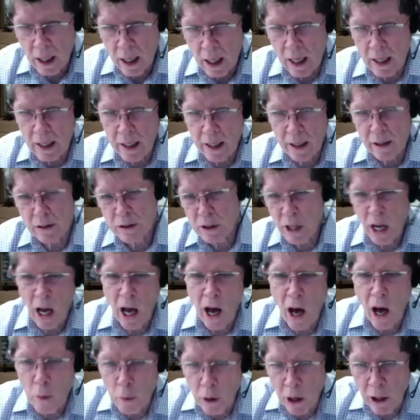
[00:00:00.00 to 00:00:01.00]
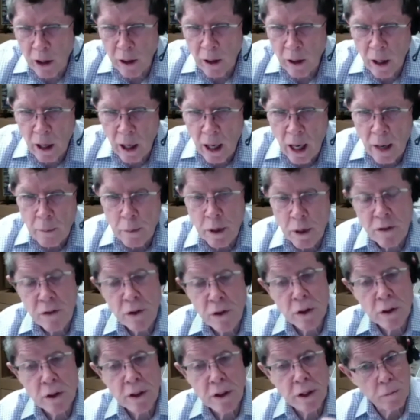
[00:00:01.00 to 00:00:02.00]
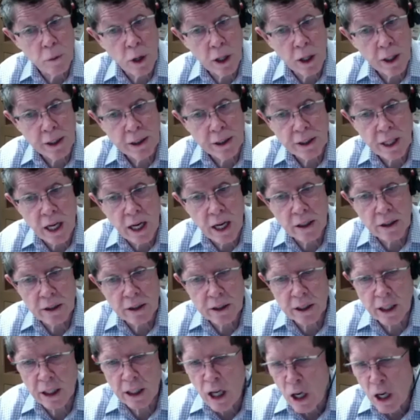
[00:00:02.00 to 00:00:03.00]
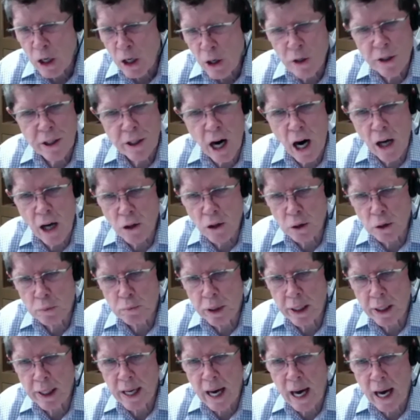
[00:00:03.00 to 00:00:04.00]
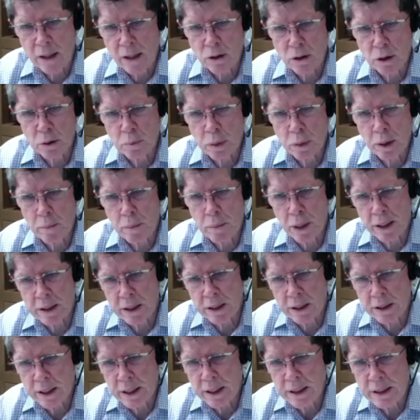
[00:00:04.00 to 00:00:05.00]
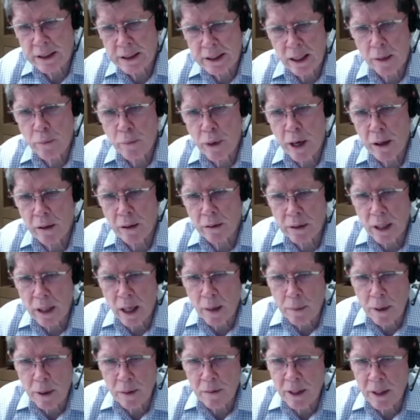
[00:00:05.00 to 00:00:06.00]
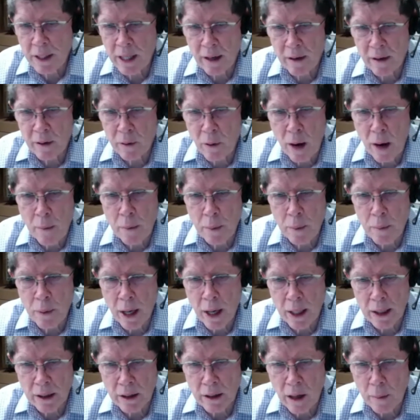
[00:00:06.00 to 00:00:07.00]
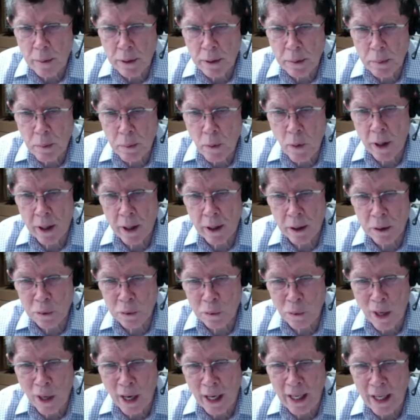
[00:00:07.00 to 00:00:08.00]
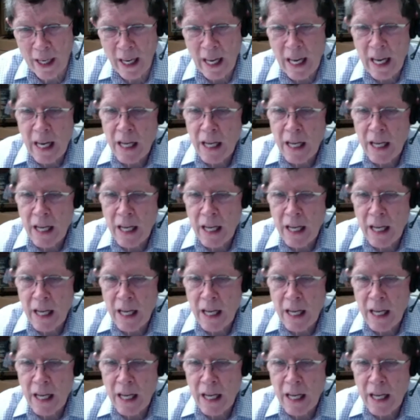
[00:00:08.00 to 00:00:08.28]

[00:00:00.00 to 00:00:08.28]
And he goes, yeah, brother. But if you're a market challenger, say you're tired of those big guys, those big budgets, and they step right on top of it, they crap your product, crap your support, and he goes, right.